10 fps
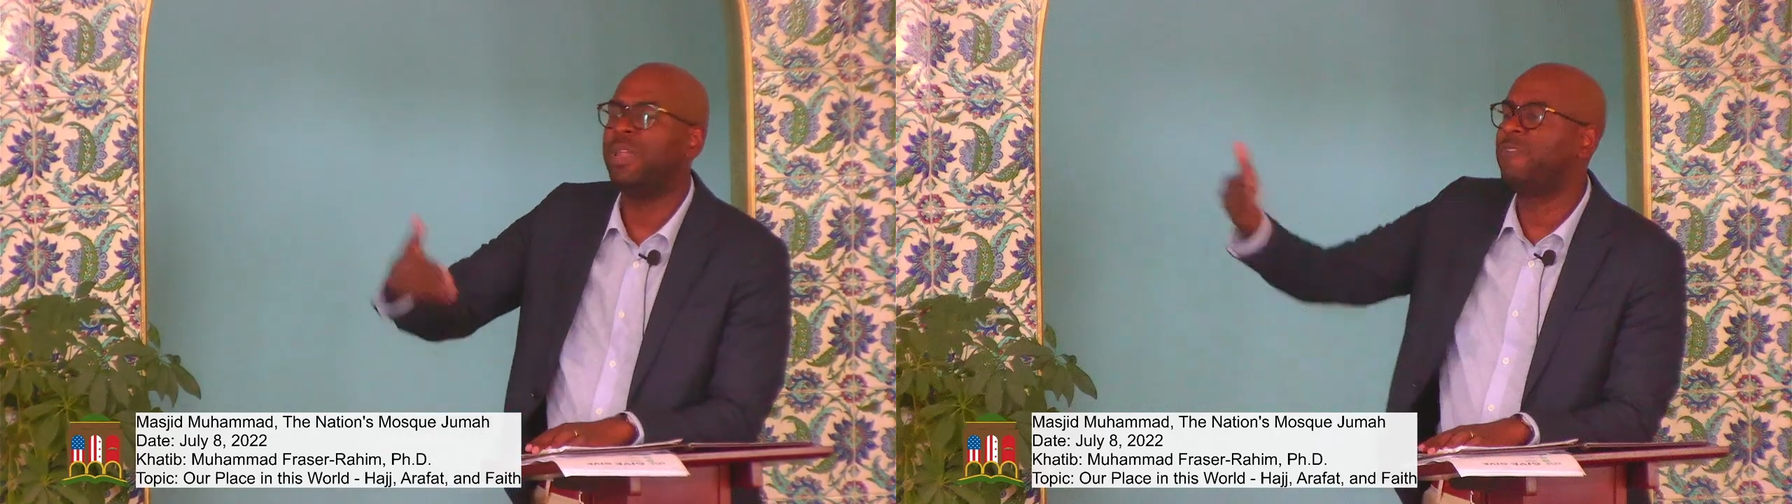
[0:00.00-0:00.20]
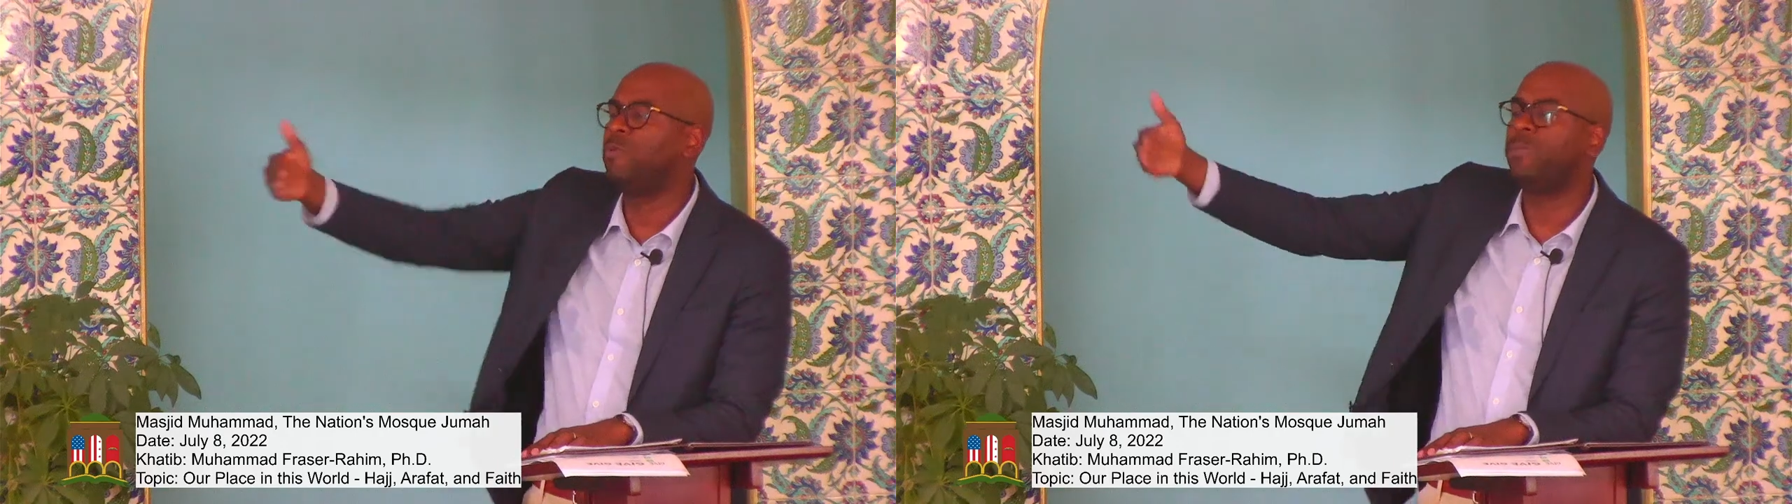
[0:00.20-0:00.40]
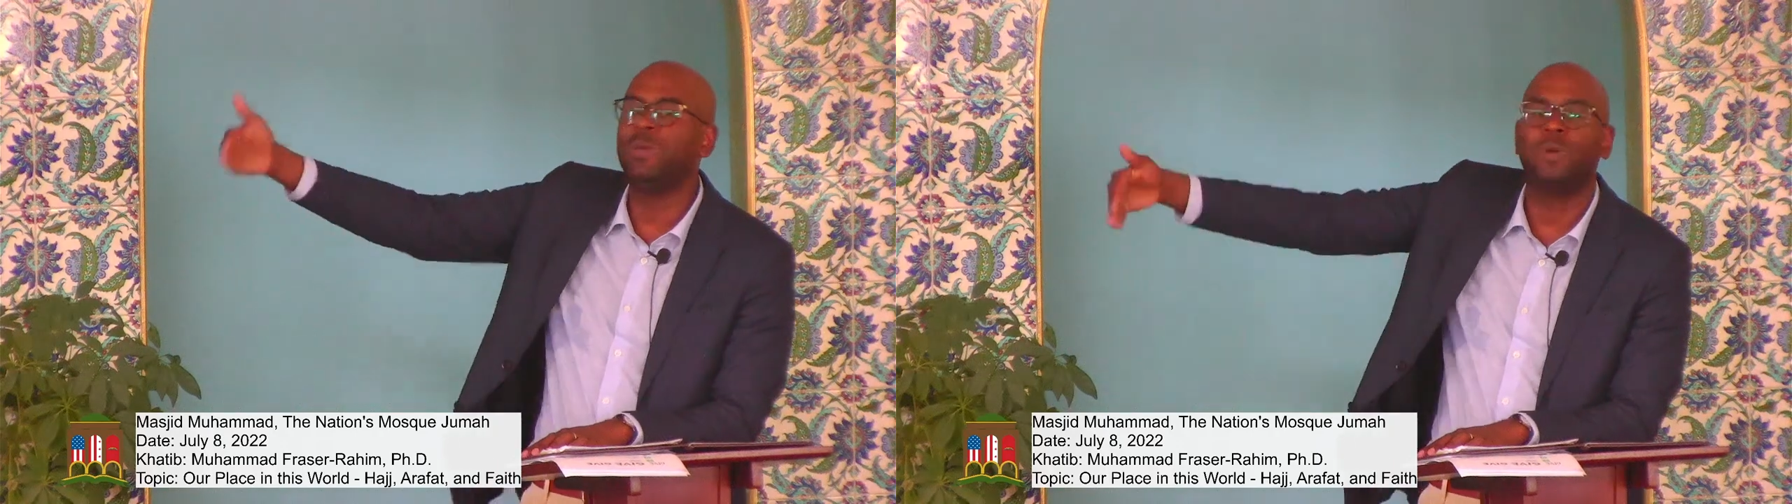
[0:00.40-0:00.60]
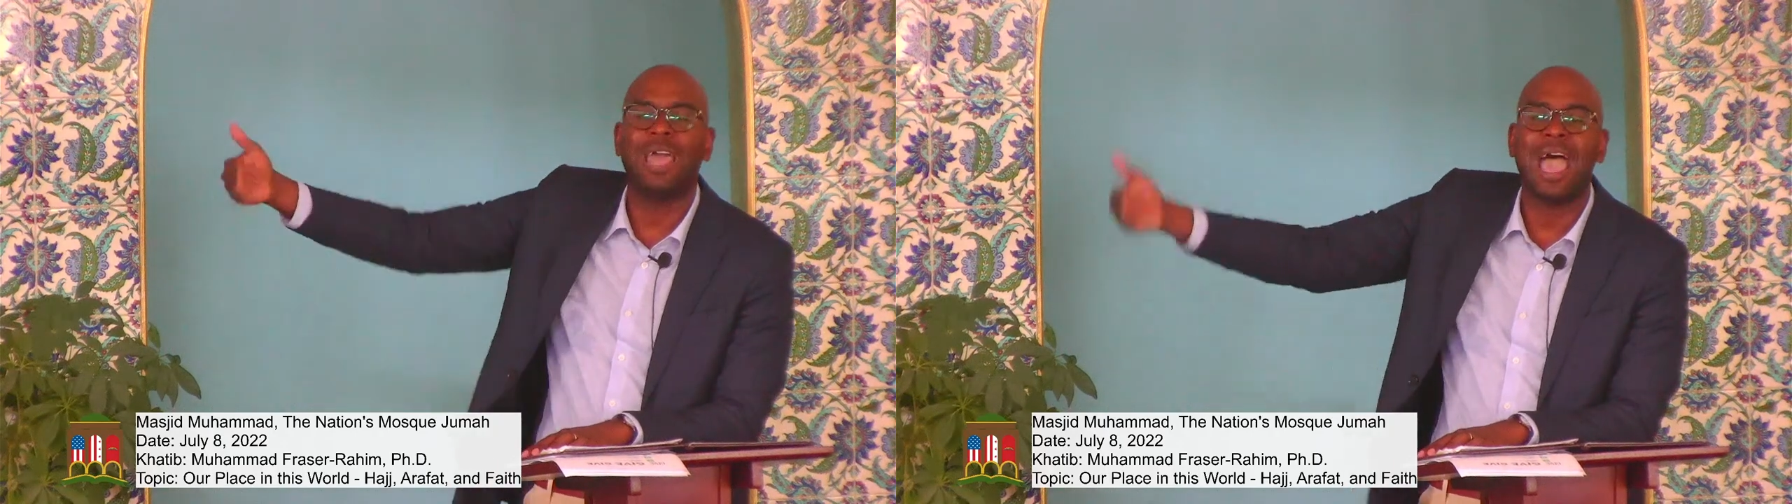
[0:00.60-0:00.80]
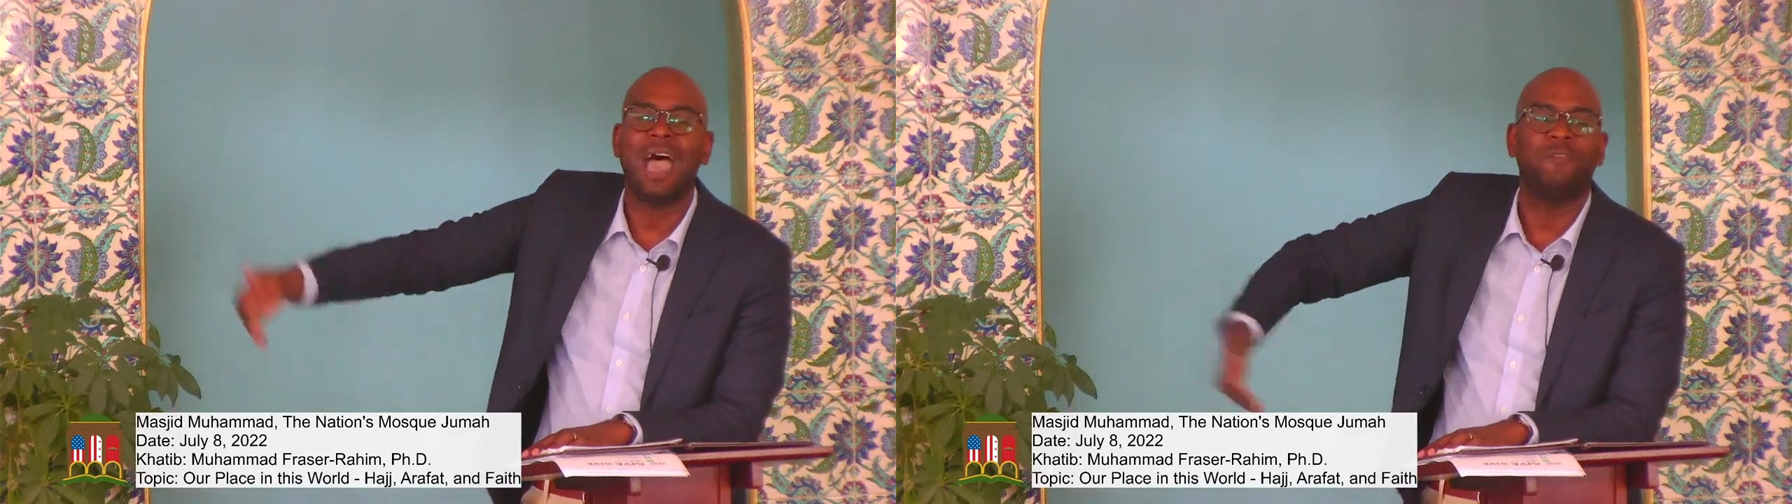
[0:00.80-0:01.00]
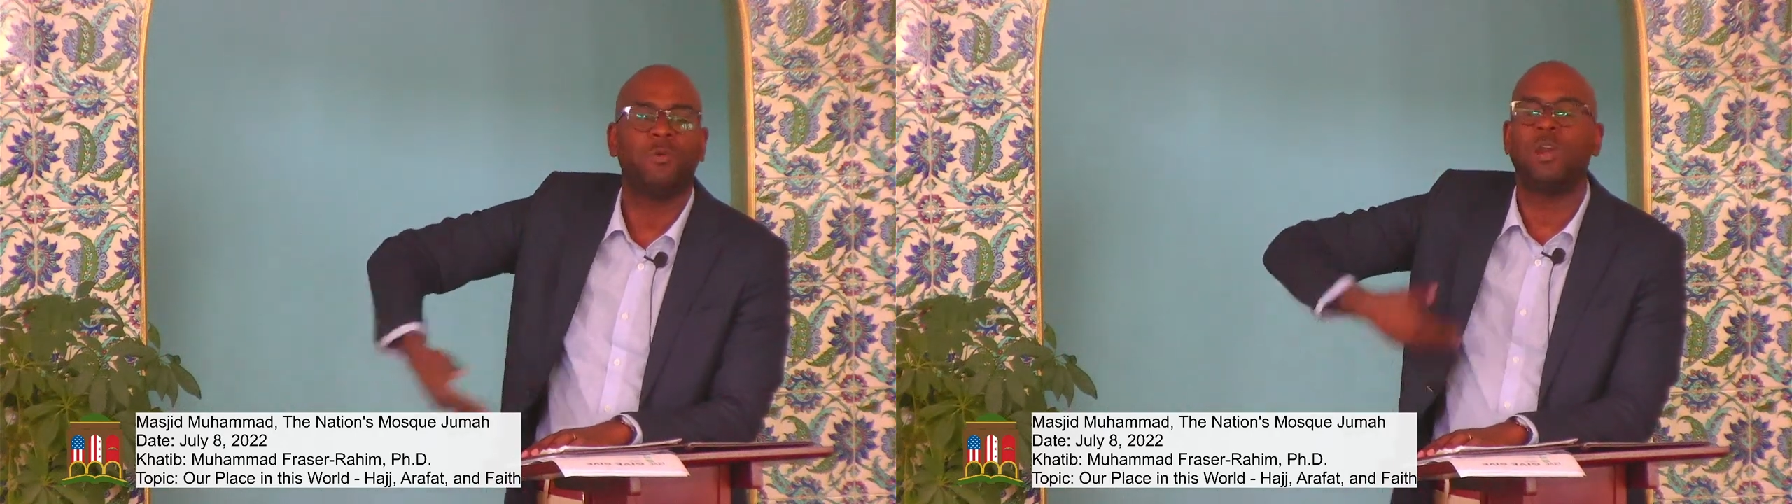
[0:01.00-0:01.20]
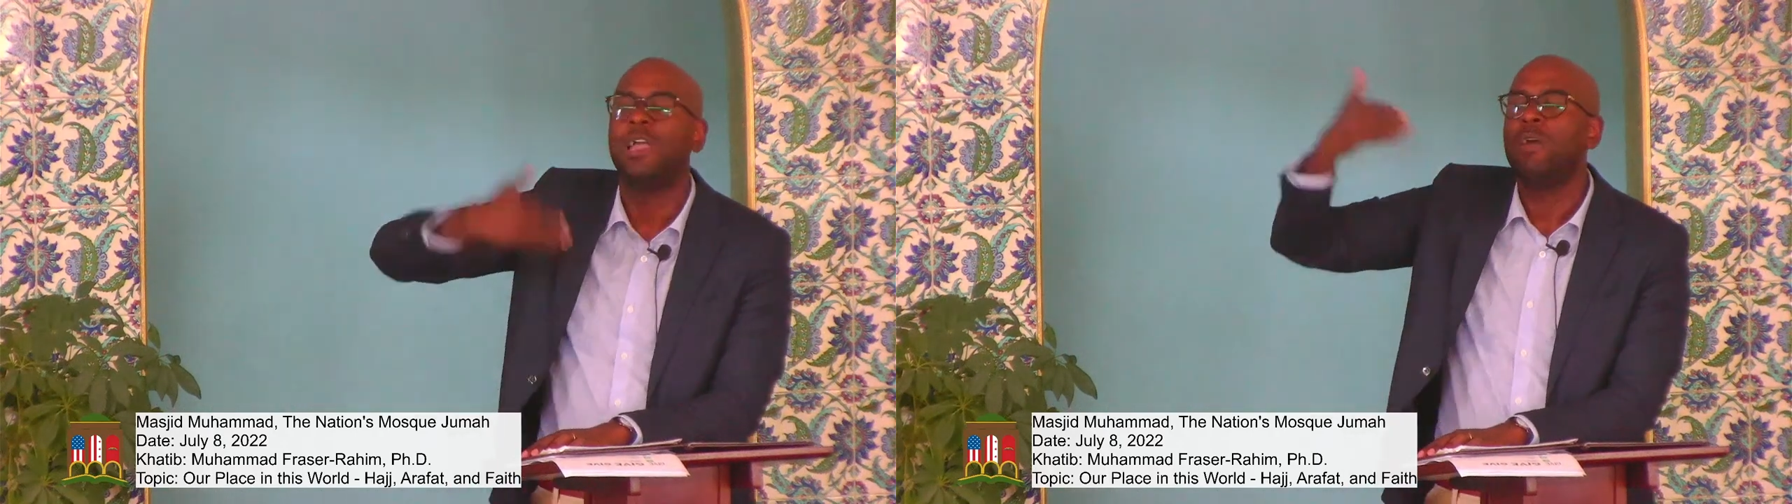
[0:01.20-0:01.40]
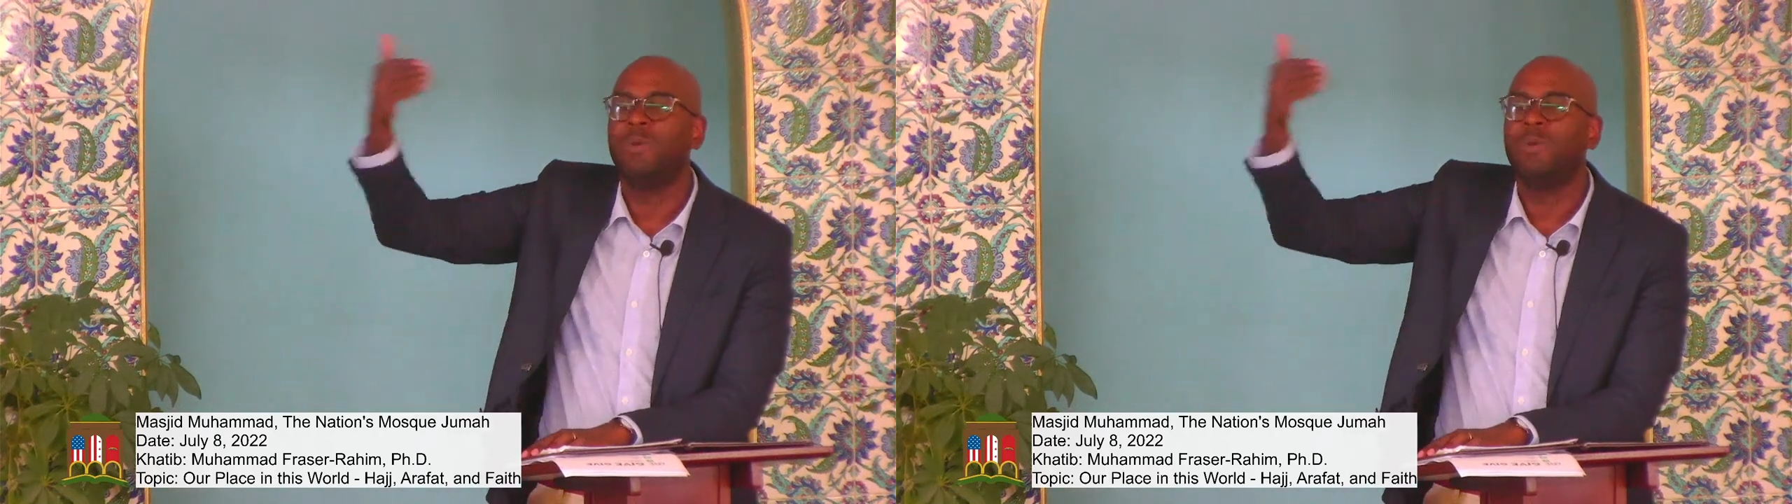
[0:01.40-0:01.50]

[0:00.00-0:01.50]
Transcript: of what we would have where